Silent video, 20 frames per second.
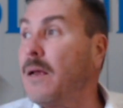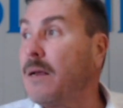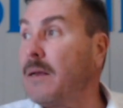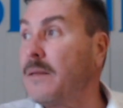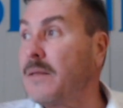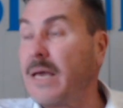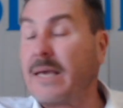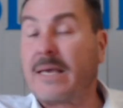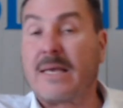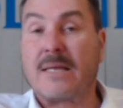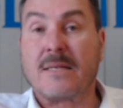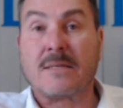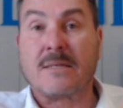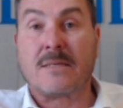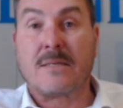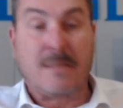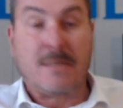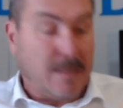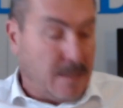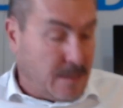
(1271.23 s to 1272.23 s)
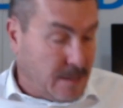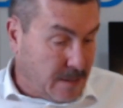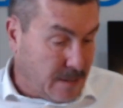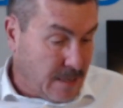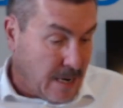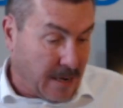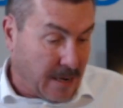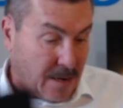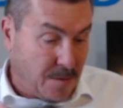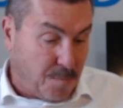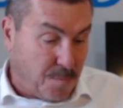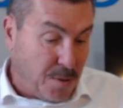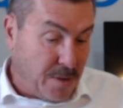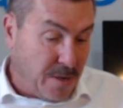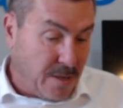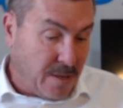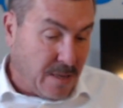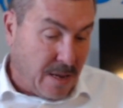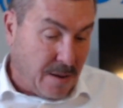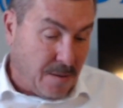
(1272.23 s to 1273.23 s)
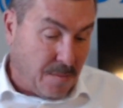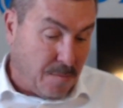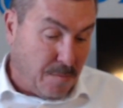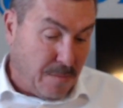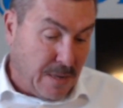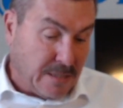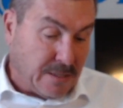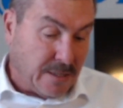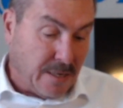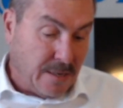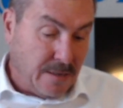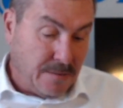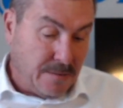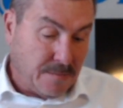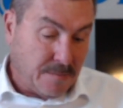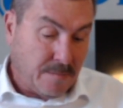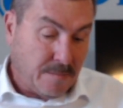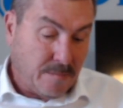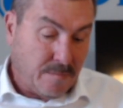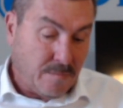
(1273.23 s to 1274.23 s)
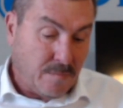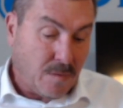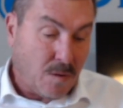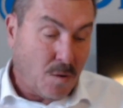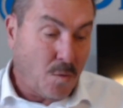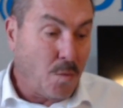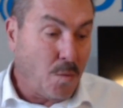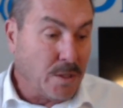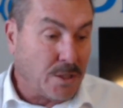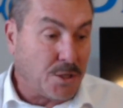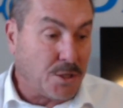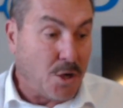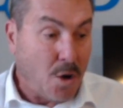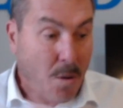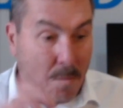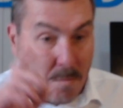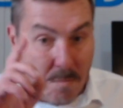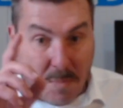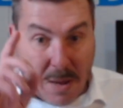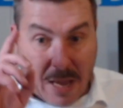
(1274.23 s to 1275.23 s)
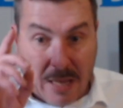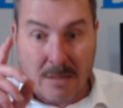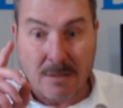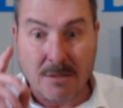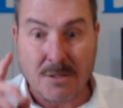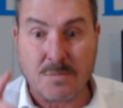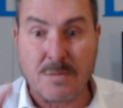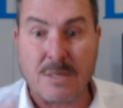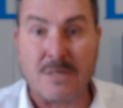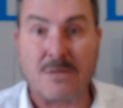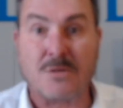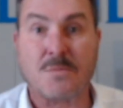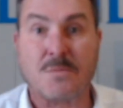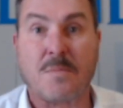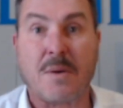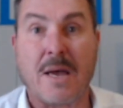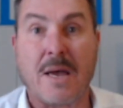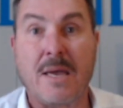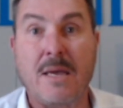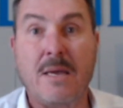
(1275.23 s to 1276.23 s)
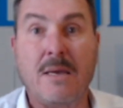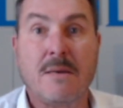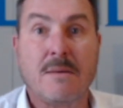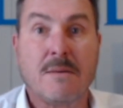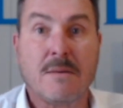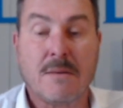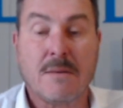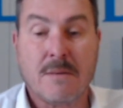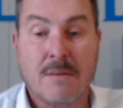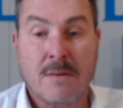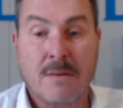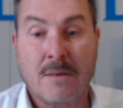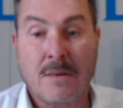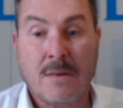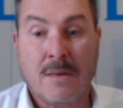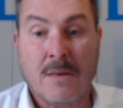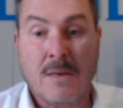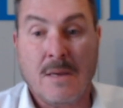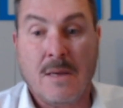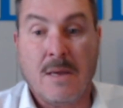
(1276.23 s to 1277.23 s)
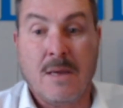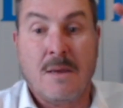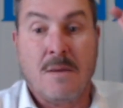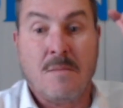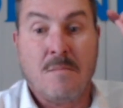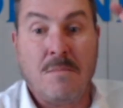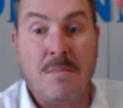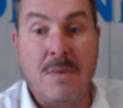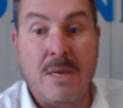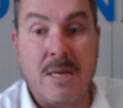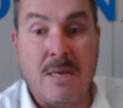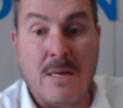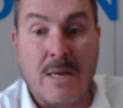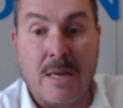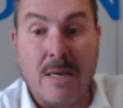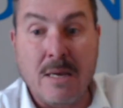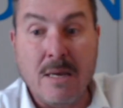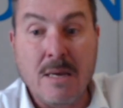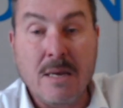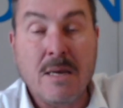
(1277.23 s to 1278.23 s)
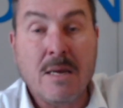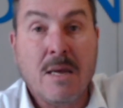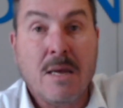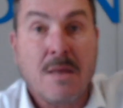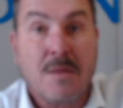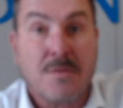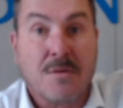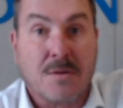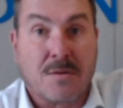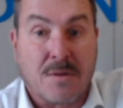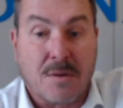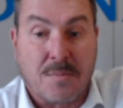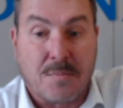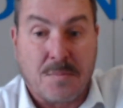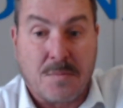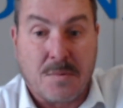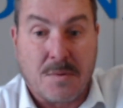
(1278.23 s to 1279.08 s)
They can put in their meter, which compels me to pay, meaning that the